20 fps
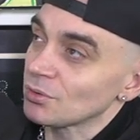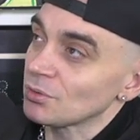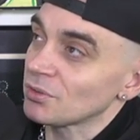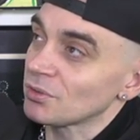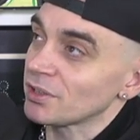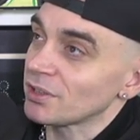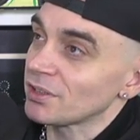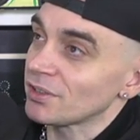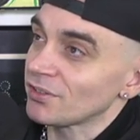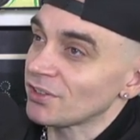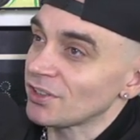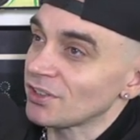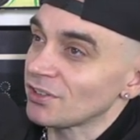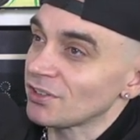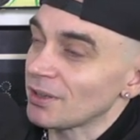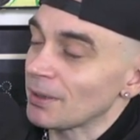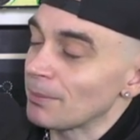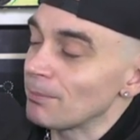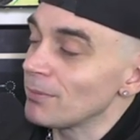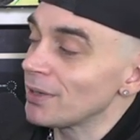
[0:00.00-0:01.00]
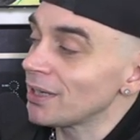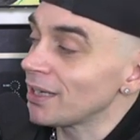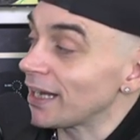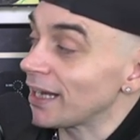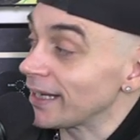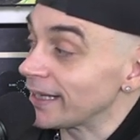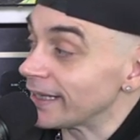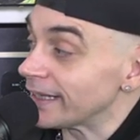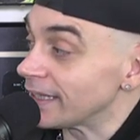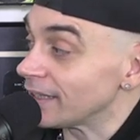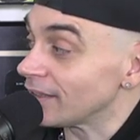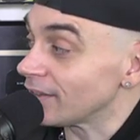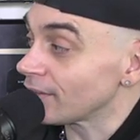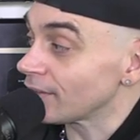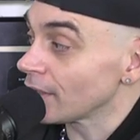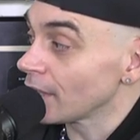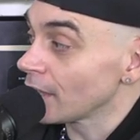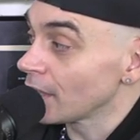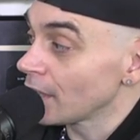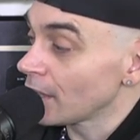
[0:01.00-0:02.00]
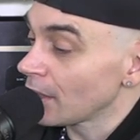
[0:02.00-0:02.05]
talking essentially mid eighties,